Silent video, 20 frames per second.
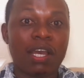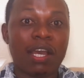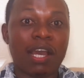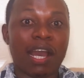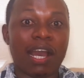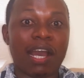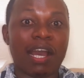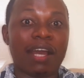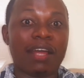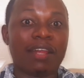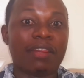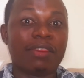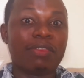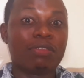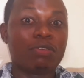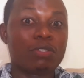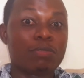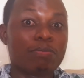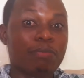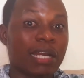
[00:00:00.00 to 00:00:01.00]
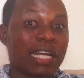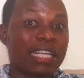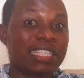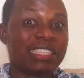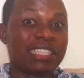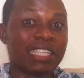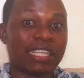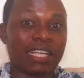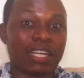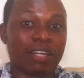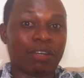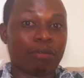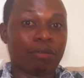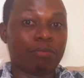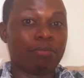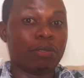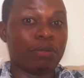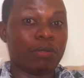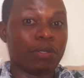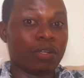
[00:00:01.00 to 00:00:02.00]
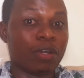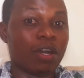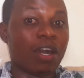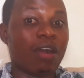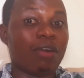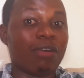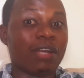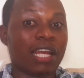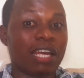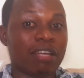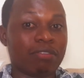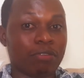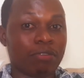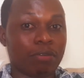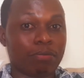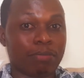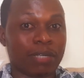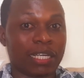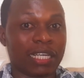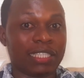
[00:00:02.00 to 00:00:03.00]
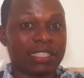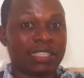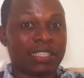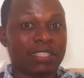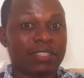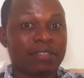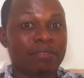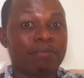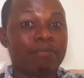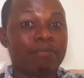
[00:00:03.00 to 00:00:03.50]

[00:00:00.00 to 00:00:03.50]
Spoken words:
Those parents in Nairobi, we know how life operates.